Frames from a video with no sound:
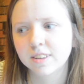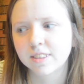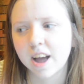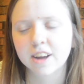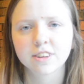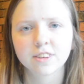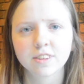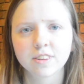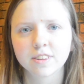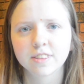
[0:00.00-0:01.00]
that,
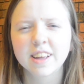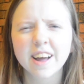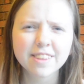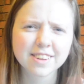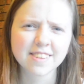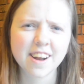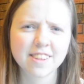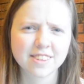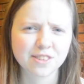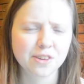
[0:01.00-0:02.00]
the other side
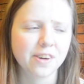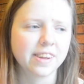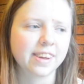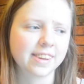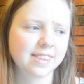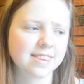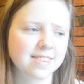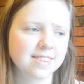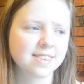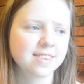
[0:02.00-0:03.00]
of the story. Like,
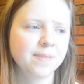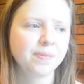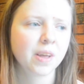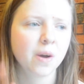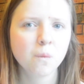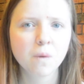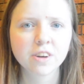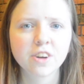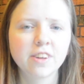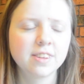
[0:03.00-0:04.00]
this is
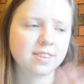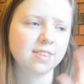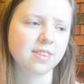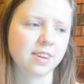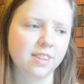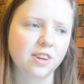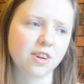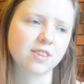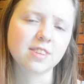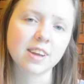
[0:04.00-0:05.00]
one girl and this is like the
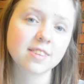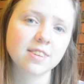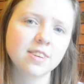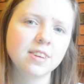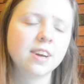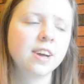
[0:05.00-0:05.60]
girl's cousin.